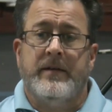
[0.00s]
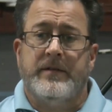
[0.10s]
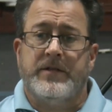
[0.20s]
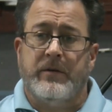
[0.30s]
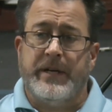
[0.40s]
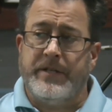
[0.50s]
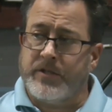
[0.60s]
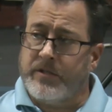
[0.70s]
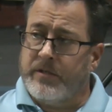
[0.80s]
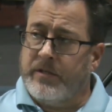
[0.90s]
So
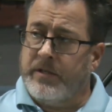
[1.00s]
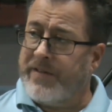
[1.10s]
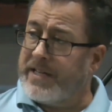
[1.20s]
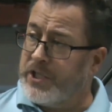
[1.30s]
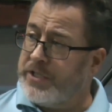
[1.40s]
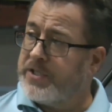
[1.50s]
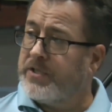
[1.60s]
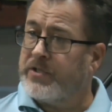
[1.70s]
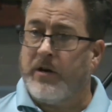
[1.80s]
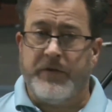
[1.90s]
in fact, Jesus
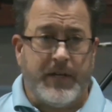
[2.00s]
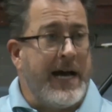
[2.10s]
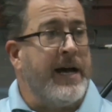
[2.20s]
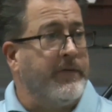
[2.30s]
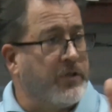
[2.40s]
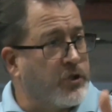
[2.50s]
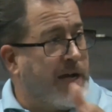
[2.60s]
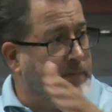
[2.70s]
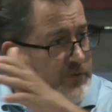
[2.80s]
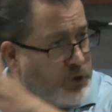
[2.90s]
is called the Lion of the
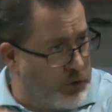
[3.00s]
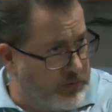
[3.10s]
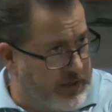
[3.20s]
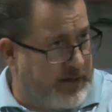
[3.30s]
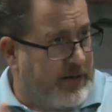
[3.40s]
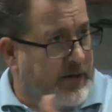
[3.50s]
tribe of Judah.